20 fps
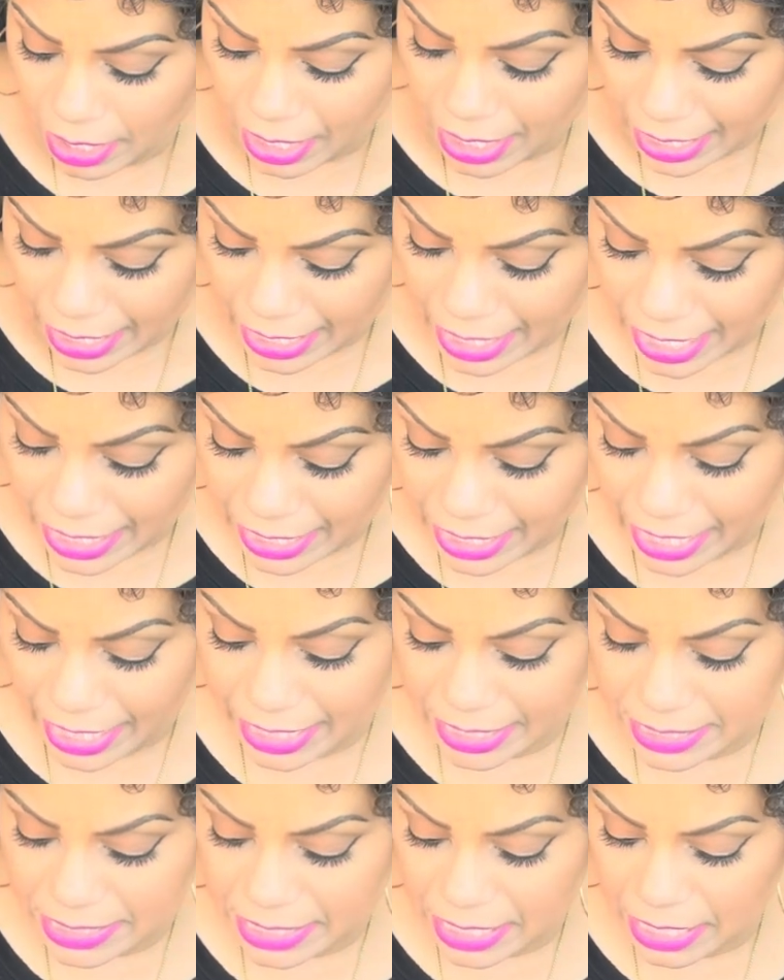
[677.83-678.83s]
In any
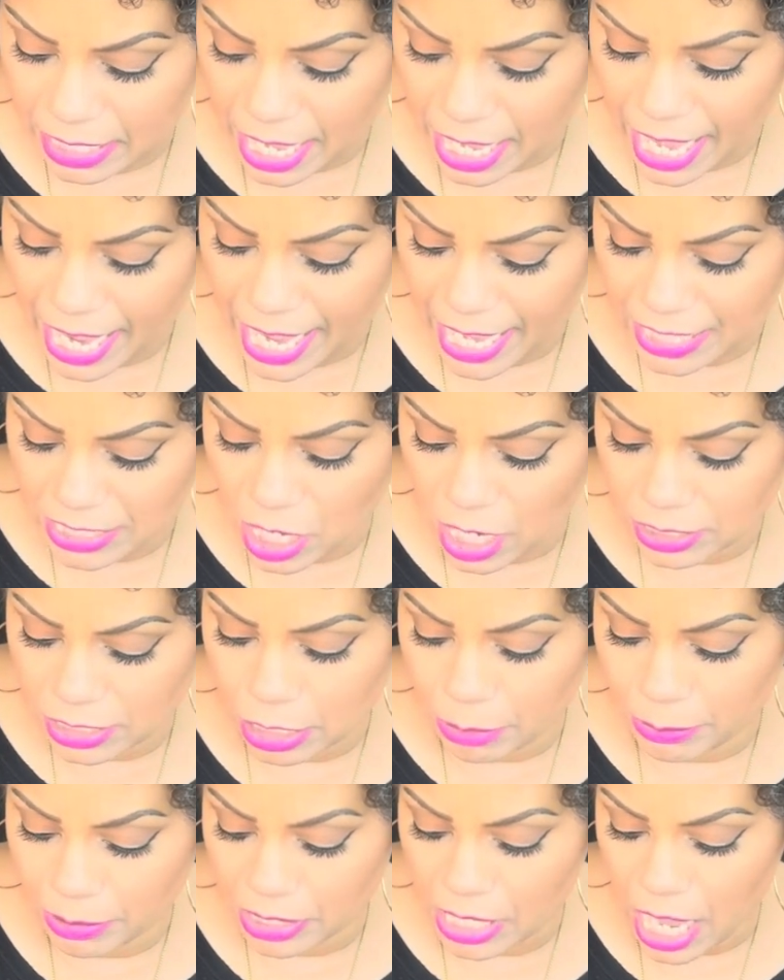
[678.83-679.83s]
case, I had to talk to
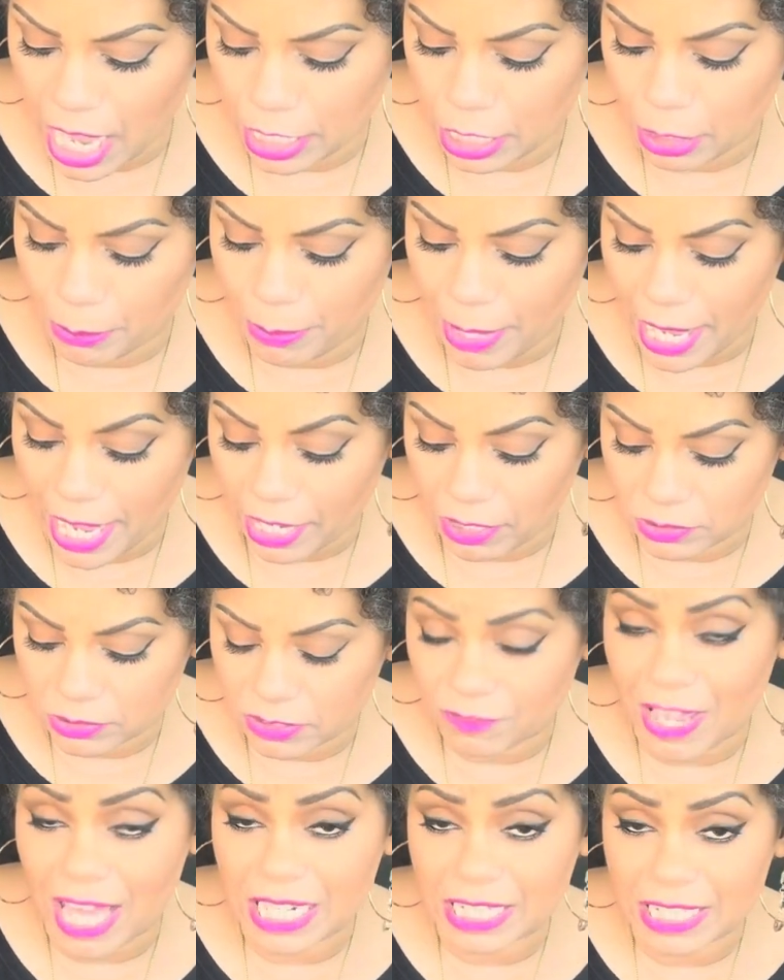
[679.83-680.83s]
him a lot about
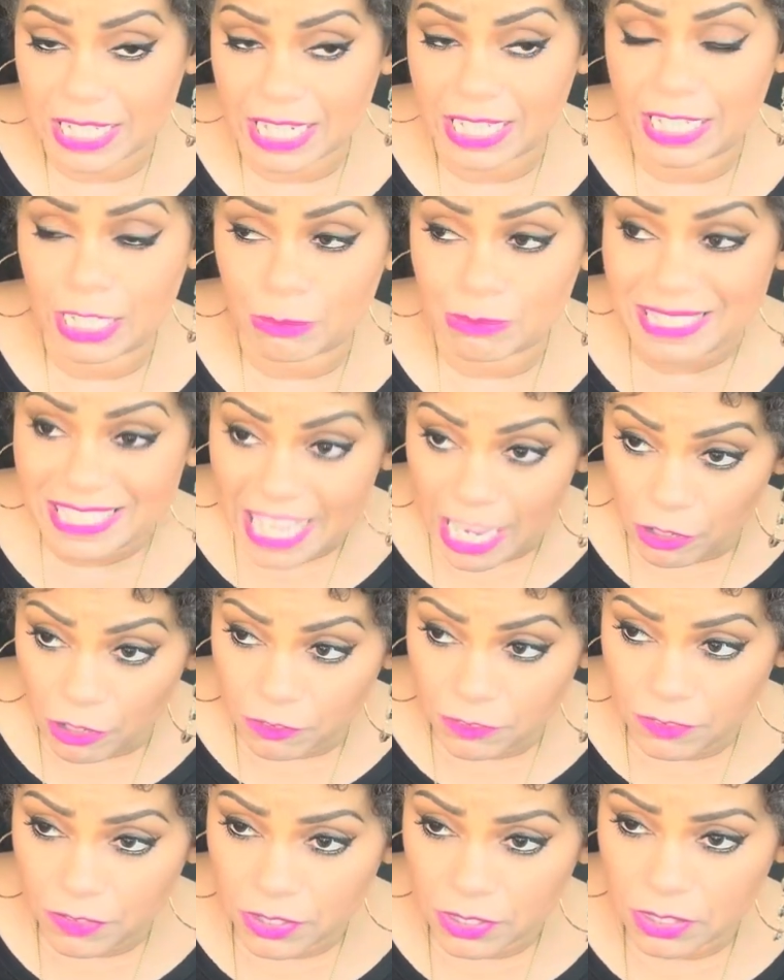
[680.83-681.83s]
validating himself